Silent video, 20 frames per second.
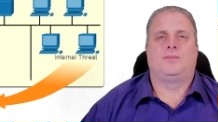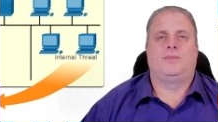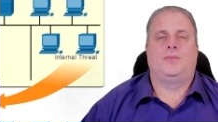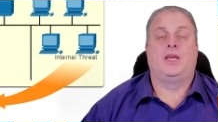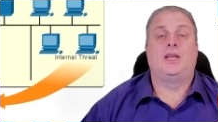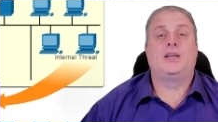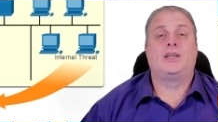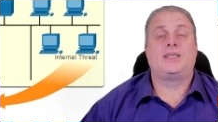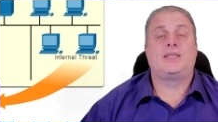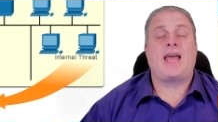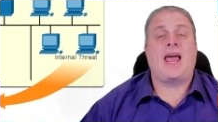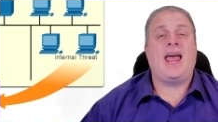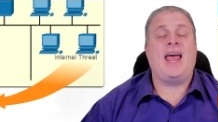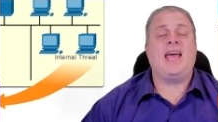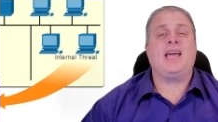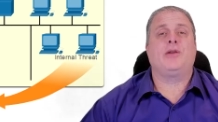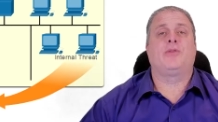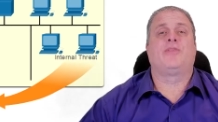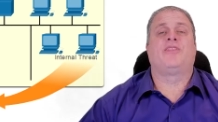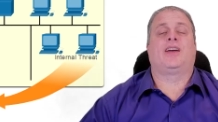An
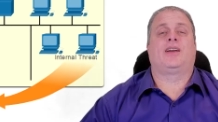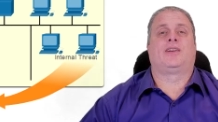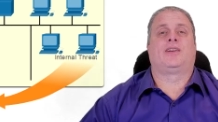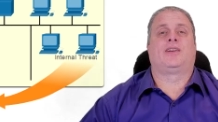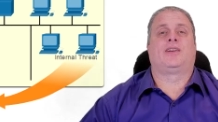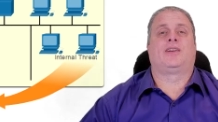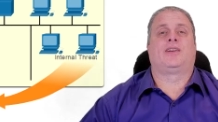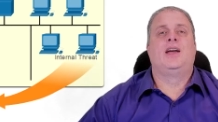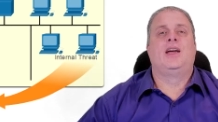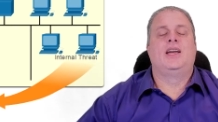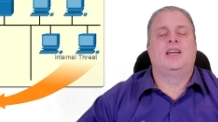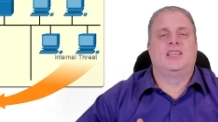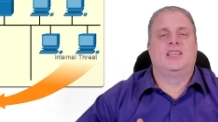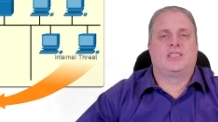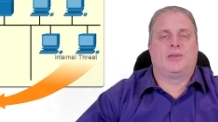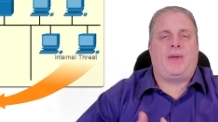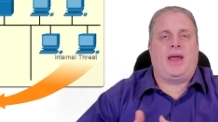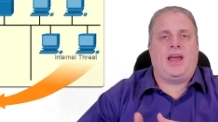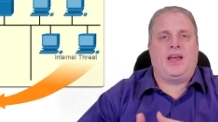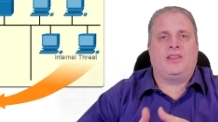attack vector is a
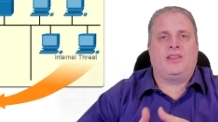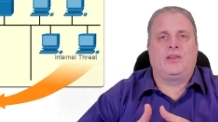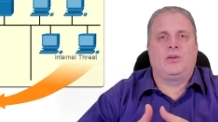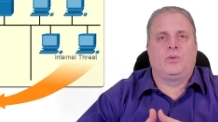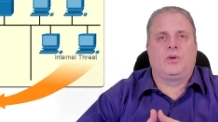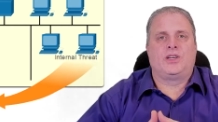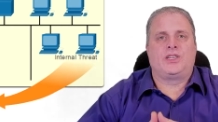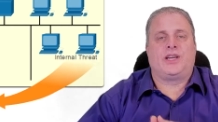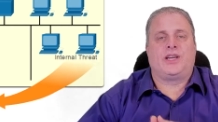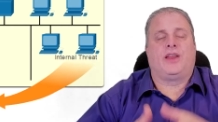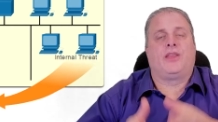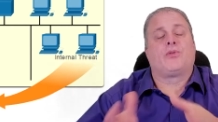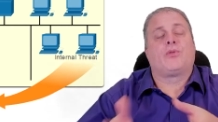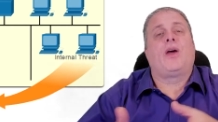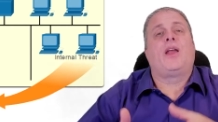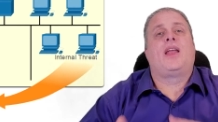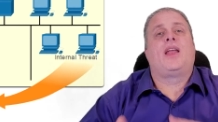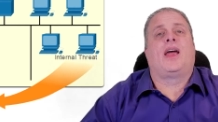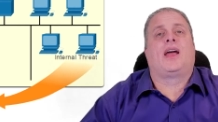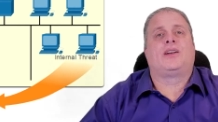path in which a
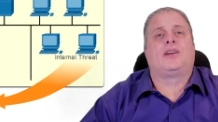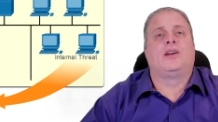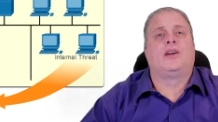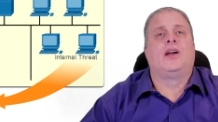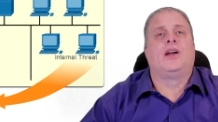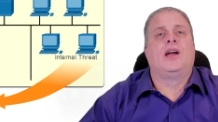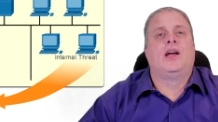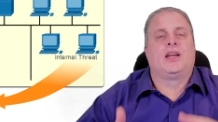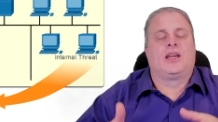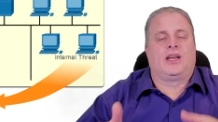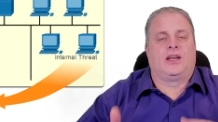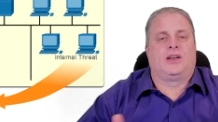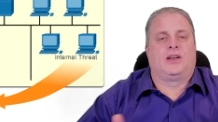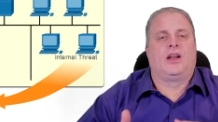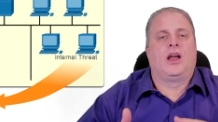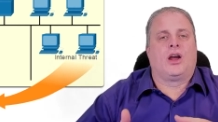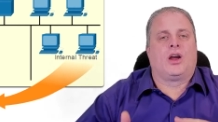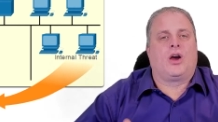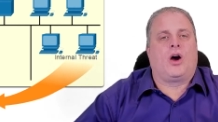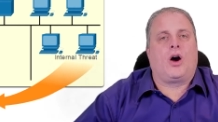threat actor can
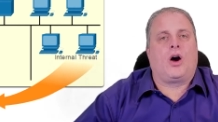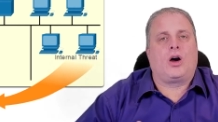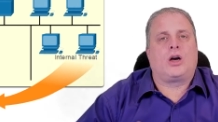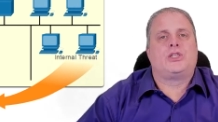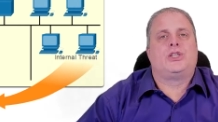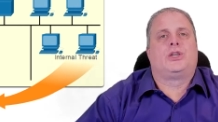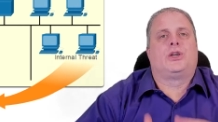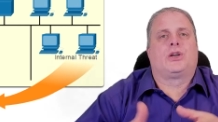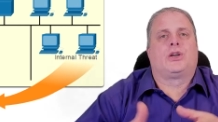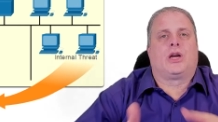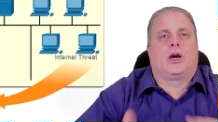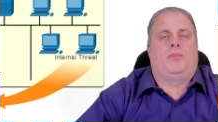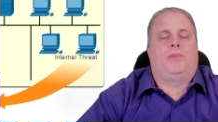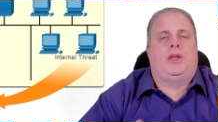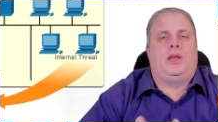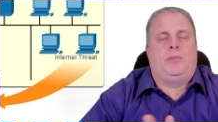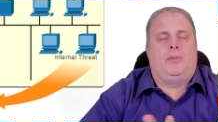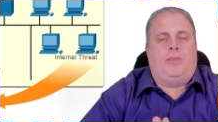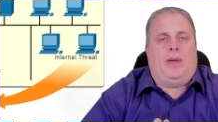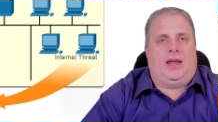cause your
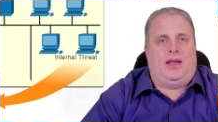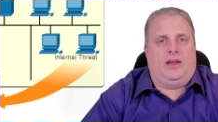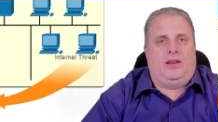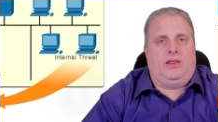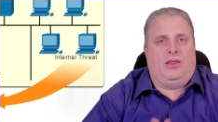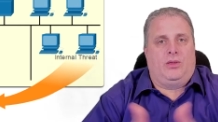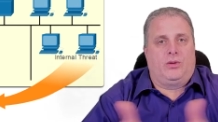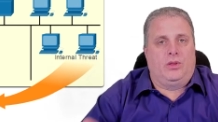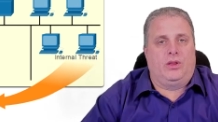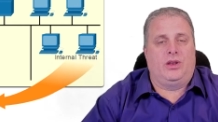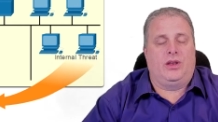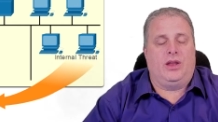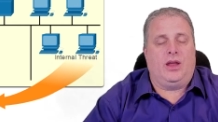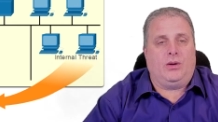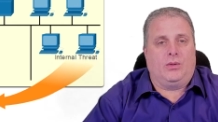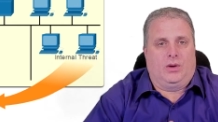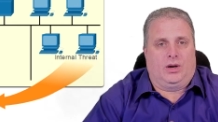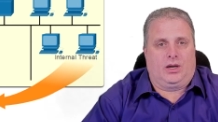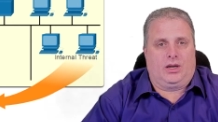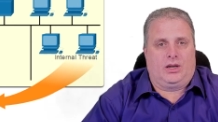company pain through the
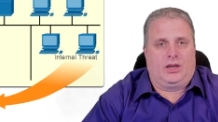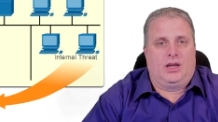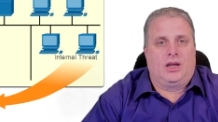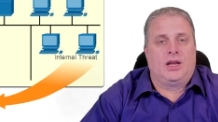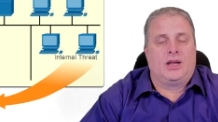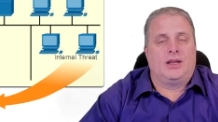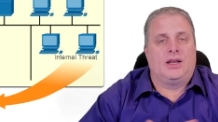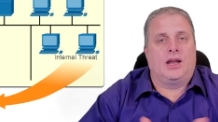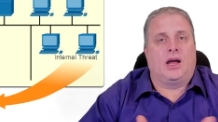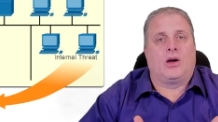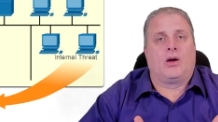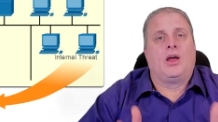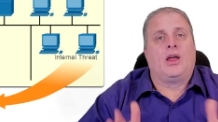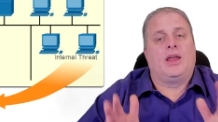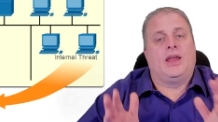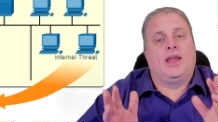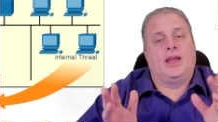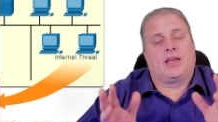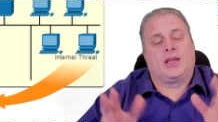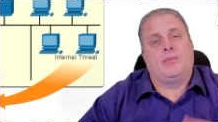network. Now,
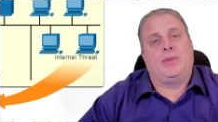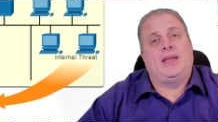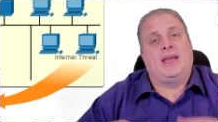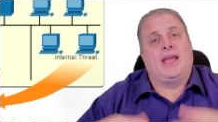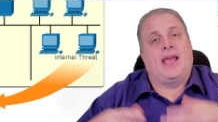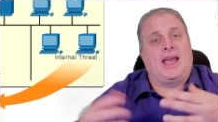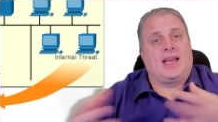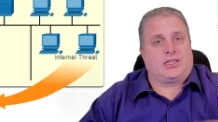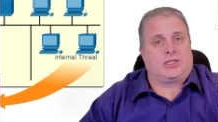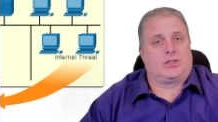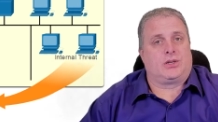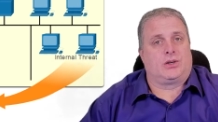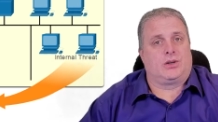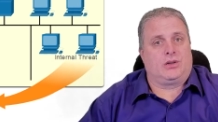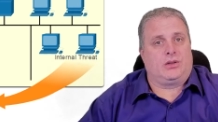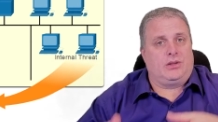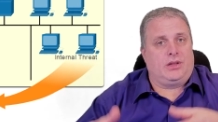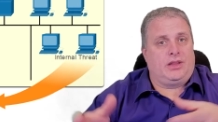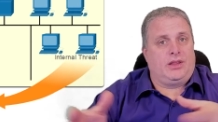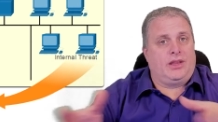it can be
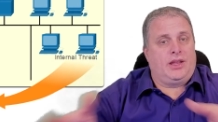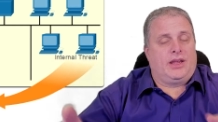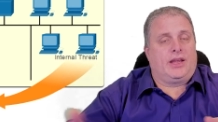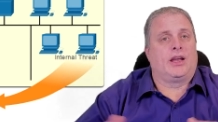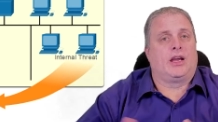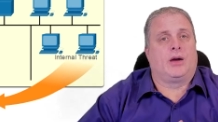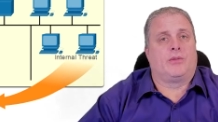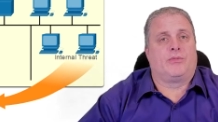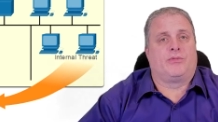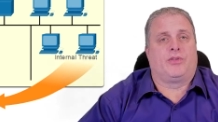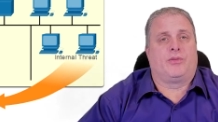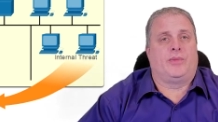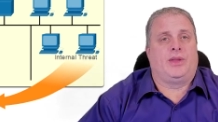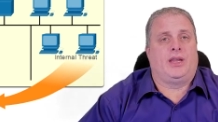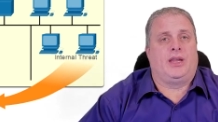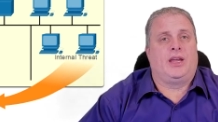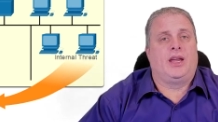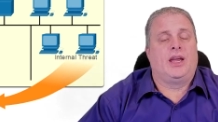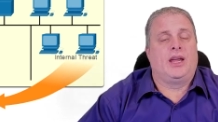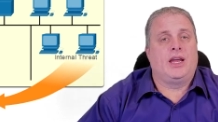external and they can come from
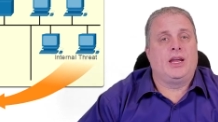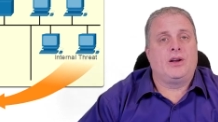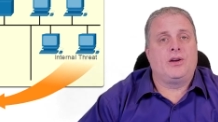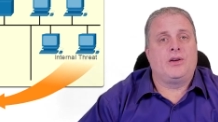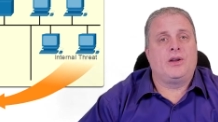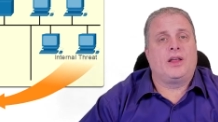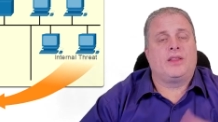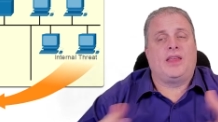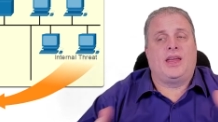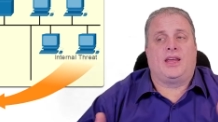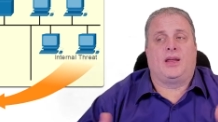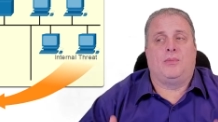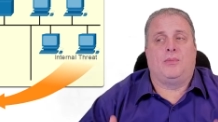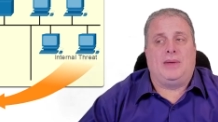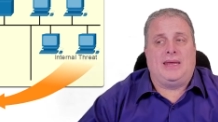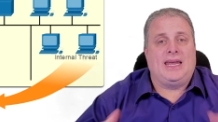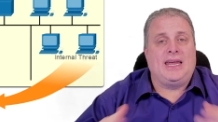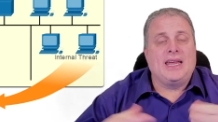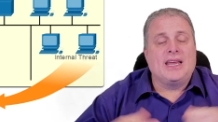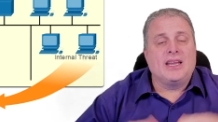the internet, they can
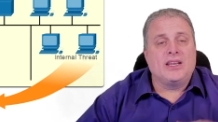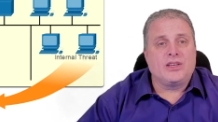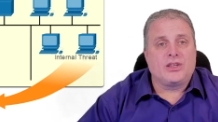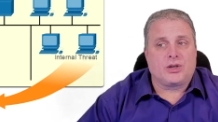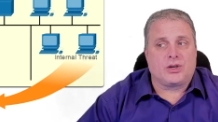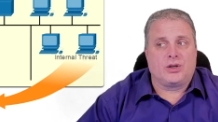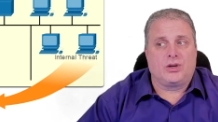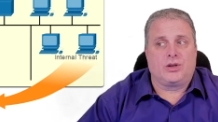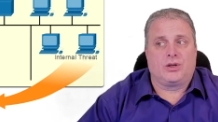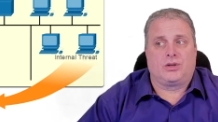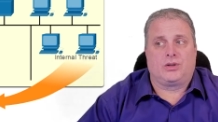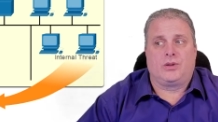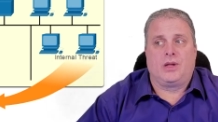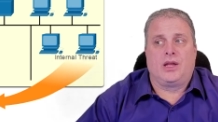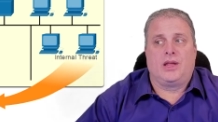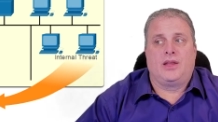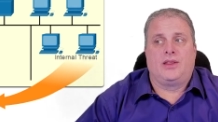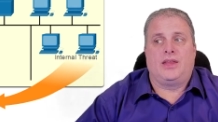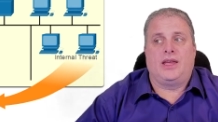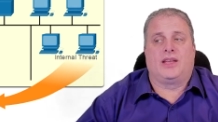be internal,
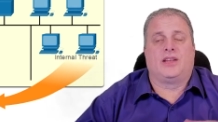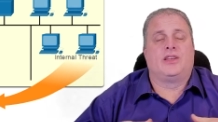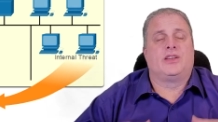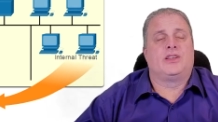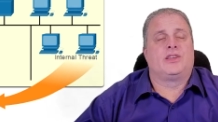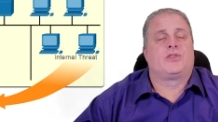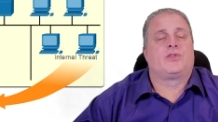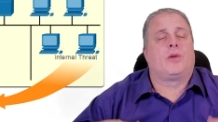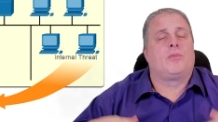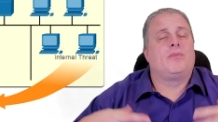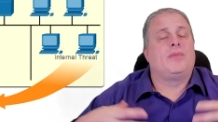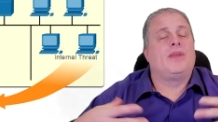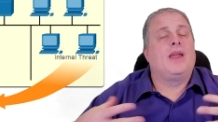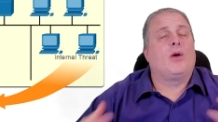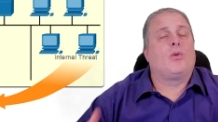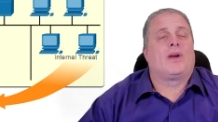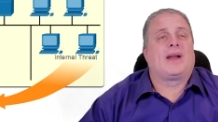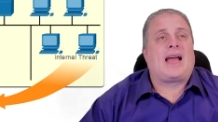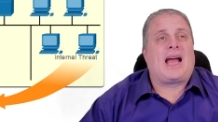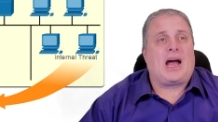they can disrupt
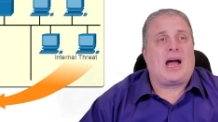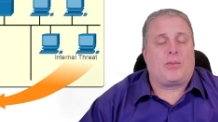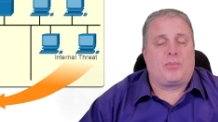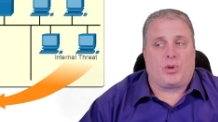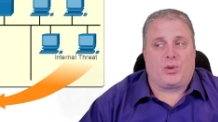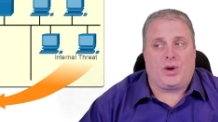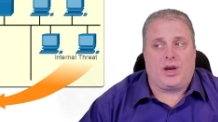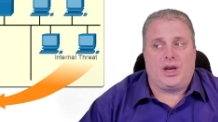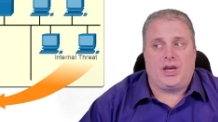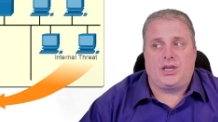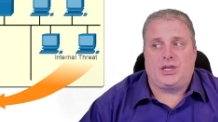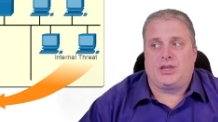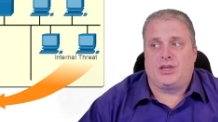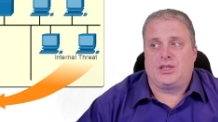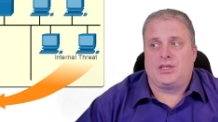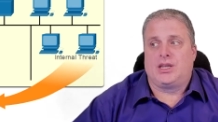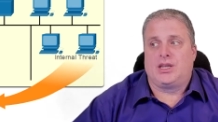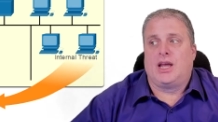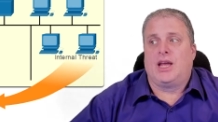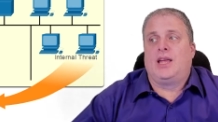network
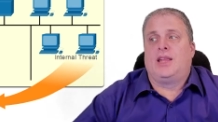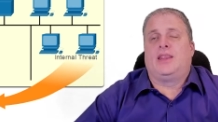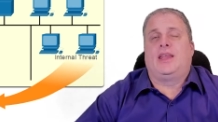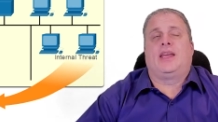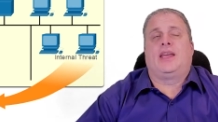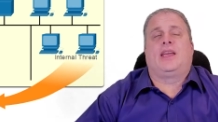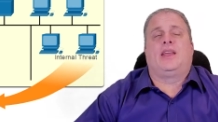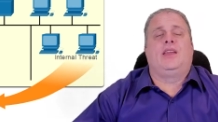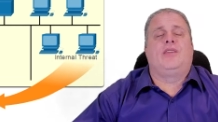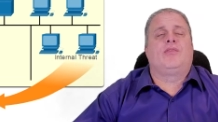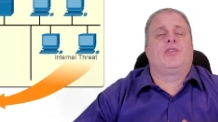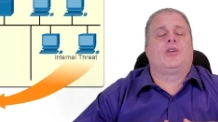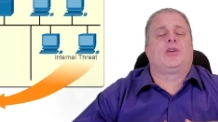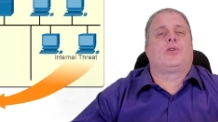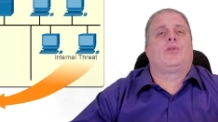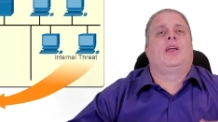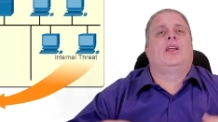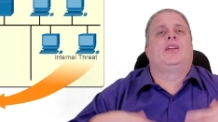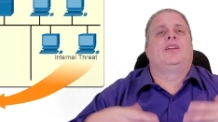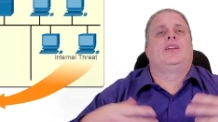operations, they can even
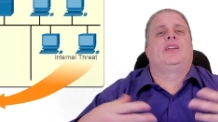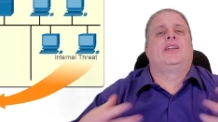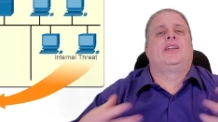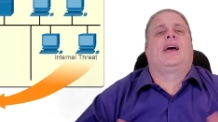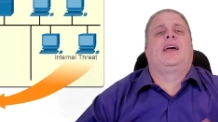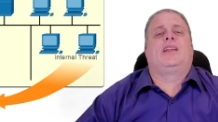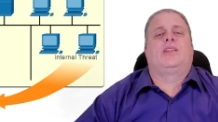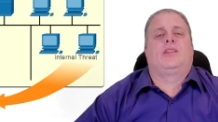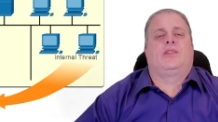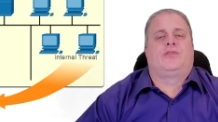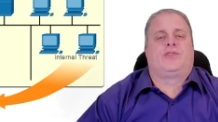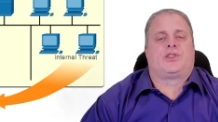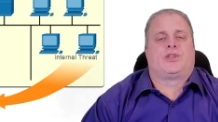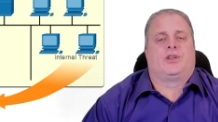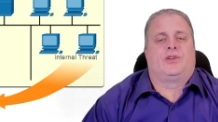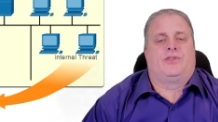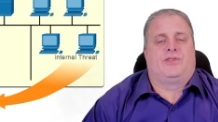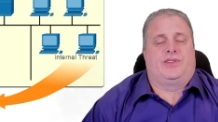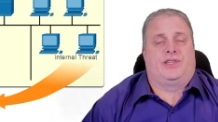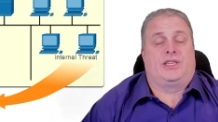create a denial of
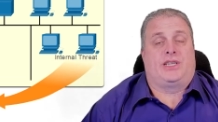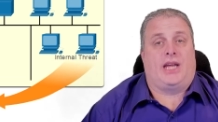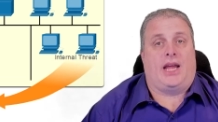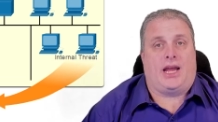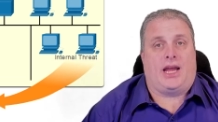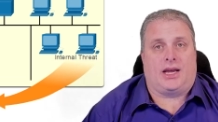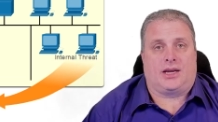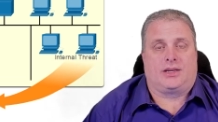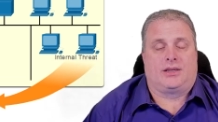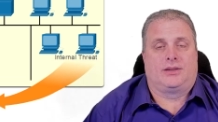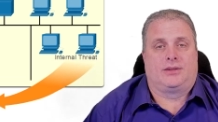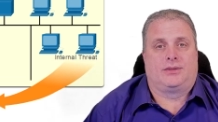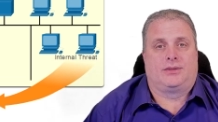service attack.